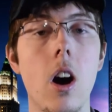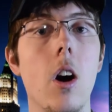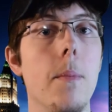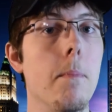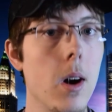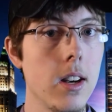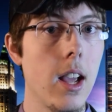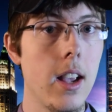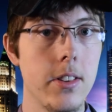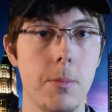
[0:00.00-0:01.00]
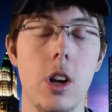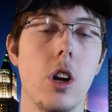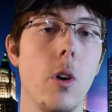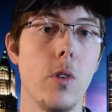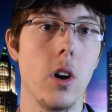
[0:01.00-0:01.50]
On Mondays, I'm going to
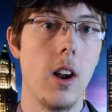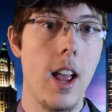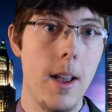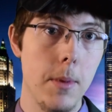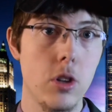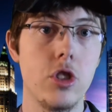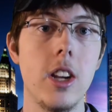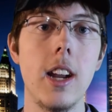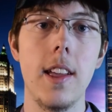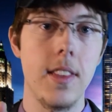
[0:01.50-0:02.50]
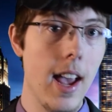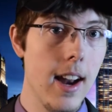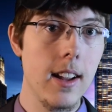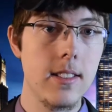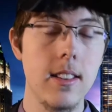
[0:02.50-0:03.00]
go over MLG and the
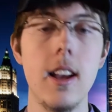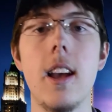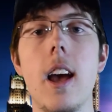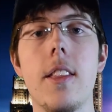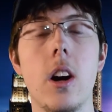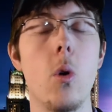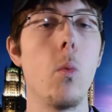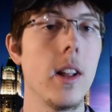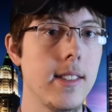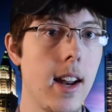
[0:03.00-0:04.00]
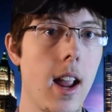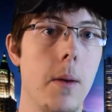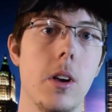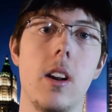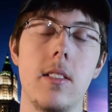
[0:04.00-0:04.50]
edits. And then on Wednesday,
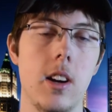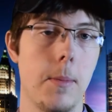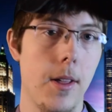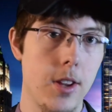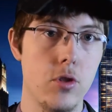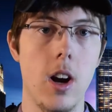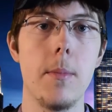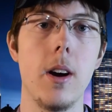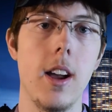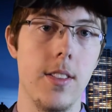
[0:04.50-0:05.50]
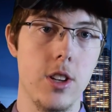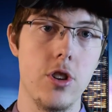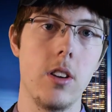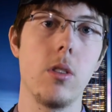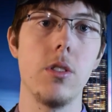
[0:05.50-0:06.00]
I'm going to talk about the drama and the
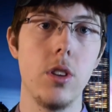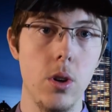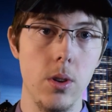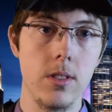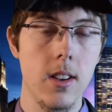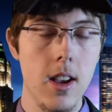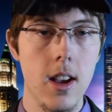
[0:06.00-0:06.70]
general news.